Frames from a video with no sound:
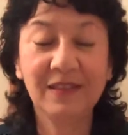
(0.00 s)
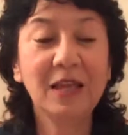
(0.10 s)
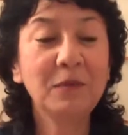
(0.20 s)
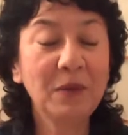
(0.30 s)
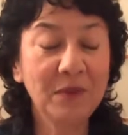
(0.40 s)

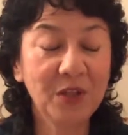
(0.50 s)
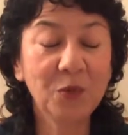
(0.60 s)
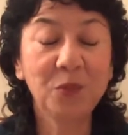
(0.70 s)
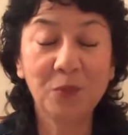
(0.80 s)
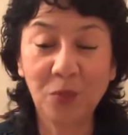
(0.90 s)
Then my
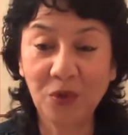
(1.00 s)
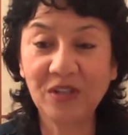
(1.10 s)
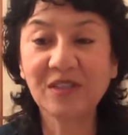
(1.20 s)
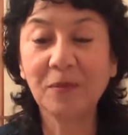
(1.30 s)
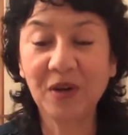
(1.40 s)
mother
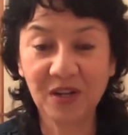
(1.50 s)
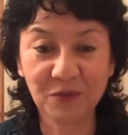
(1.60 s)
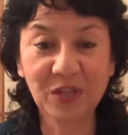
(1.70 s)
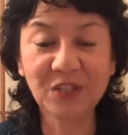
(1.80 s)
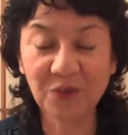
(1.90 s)
boiled a pot
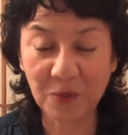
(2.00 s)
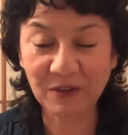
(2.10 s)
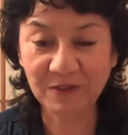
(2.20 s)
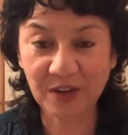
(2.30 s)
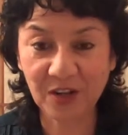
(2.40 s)
of rice for
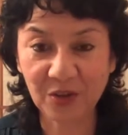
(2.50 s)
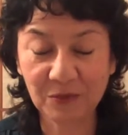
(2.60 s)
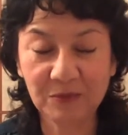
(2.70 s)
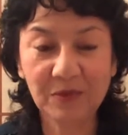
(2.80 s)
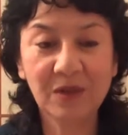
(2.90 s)
my father
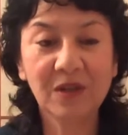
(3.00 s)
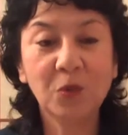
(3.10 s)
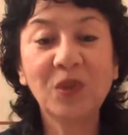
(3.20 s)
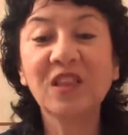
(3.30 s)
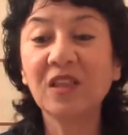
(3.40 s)

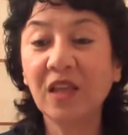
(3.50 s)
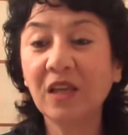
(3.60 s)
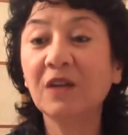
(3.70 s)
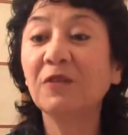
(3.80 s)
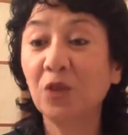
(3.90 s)
with a
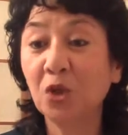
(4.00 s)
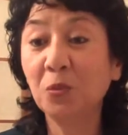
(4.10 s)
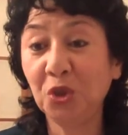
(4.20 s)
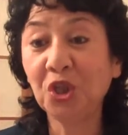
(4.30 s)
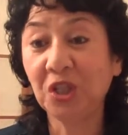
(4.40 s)
link of
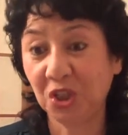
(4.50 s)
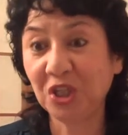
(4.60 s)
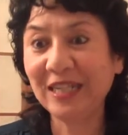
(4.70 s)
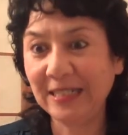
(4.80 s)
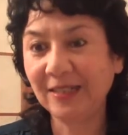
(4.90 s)
lupchung,
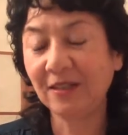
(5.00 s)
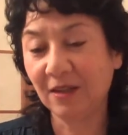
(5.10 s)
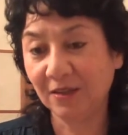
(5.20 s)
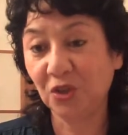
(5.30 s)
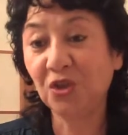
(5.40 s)
Chinese
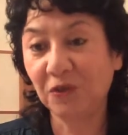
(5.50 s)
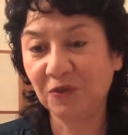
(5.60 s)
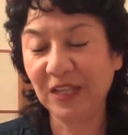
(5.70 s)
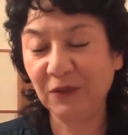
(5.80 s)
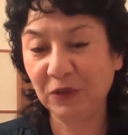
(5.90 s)
sausage, to
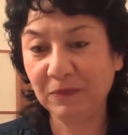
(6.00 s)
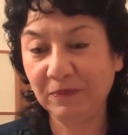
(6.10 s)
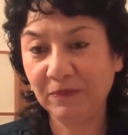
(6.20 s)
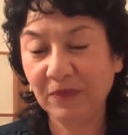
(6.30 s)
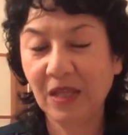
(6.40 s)
flavor
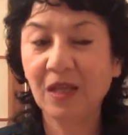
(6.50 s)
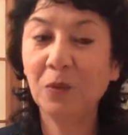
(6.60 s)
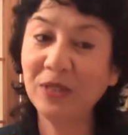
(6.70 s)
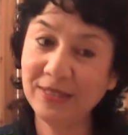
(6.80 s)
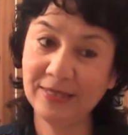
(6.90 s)
it.
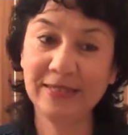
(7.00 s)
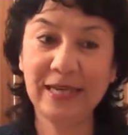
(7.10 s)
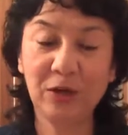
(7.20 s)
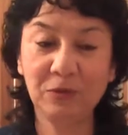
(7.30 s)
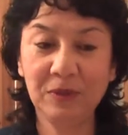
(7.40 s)
We'd sit
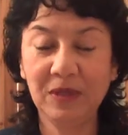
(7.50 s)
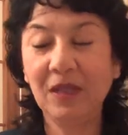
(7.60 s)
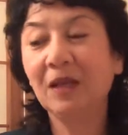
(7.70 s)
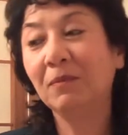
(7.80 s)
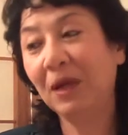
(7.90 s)
down.
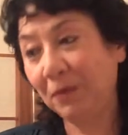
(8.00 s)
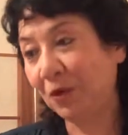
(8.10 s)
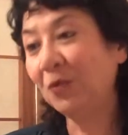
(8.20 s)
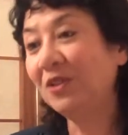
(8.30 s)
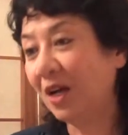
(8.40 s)
My
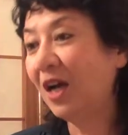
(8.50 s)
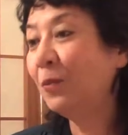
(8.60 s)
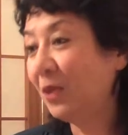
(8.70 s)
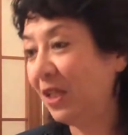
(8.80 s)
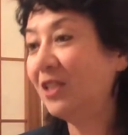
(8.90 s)
mother and
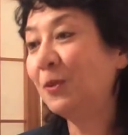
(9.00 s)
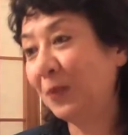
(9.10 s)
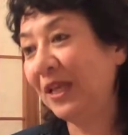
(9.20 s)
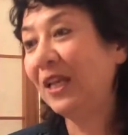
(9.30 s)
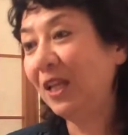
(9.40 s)
I would eat
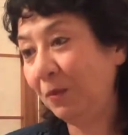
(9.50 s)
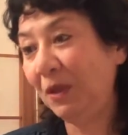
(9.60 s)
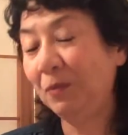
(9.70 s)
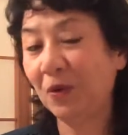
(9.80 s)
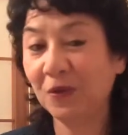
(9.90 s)
spaghetti and
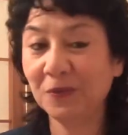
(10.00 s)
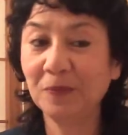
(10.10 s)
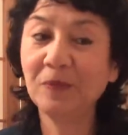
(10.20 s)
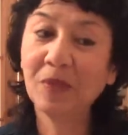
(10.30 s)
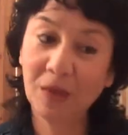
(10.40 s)
meatballs.
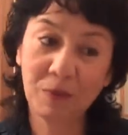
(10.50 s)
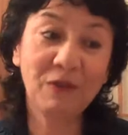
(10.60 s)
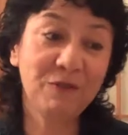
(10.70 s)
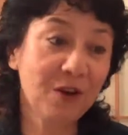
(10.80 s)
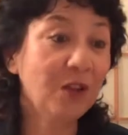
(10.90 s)

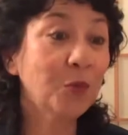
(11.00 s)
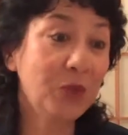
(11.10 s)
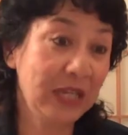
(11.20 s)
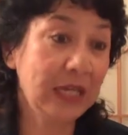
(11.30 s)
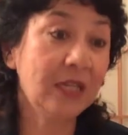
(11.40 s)
My father
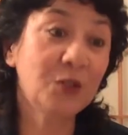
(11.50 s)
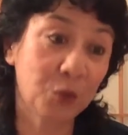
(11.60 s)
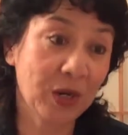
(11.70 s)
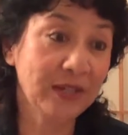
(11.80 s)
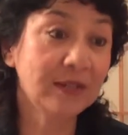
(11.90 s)
would eat
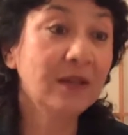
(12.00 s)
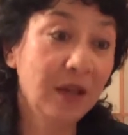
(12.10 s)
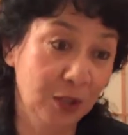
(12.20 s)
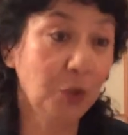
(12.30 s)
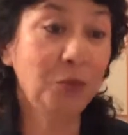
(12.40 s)
his rice
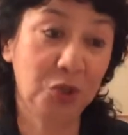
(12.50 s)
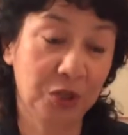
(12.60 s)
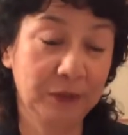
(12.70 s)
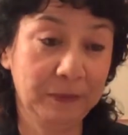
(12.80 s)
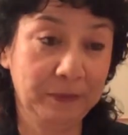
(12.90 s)
and
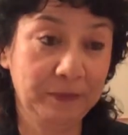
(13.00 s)
lupchung.